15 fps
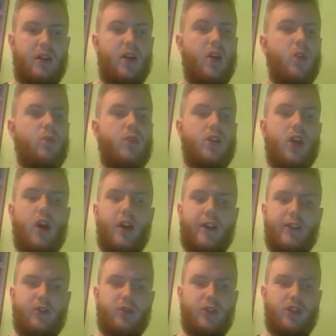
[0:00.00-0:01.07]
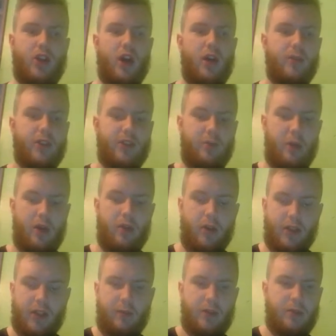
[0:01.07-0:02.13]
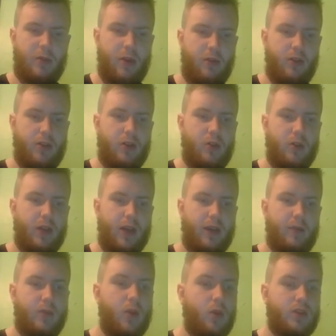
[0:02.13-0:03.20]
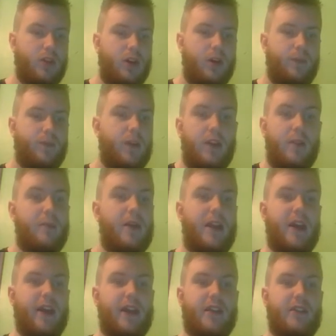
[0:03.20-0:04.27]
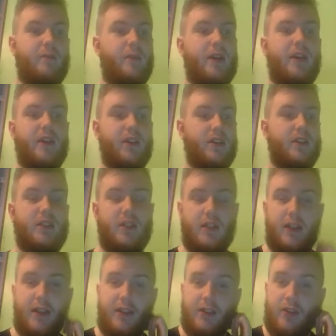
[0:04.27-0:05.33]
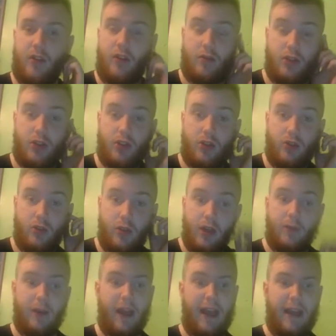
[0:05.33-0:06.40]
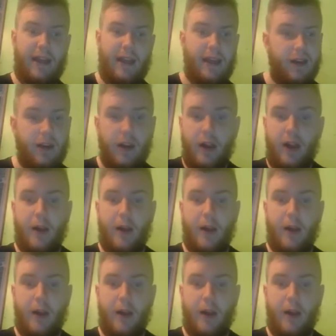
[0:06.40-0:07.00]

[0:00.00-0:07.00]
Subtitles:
Oh god, I just noticed Skarmory spell wrong. Has that been spelled wrong the whole time? No, it's not. The minute it gets to Nightingale's slides, they're all just screwed up. Idiot.